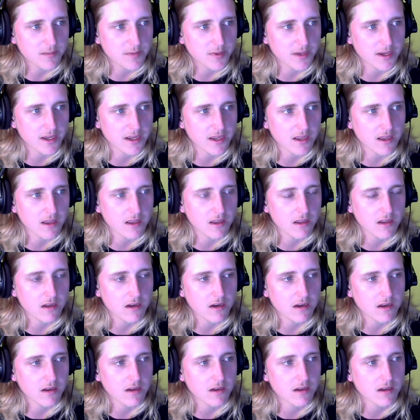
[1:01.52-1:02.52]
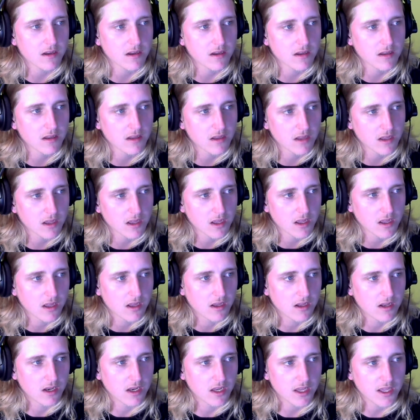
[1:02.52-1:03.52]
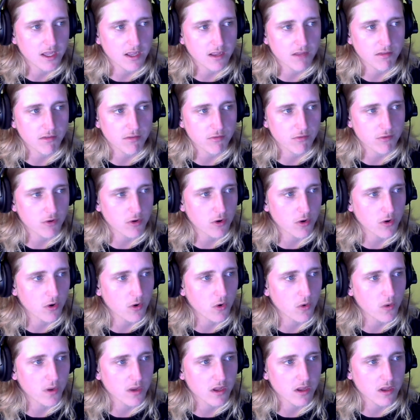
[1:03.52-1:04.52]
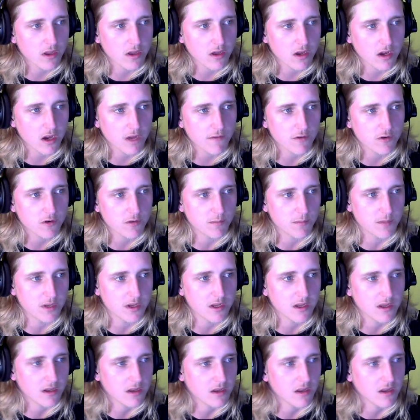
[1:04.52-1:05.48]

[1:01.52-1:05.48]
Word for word: pain leaked through and covered me.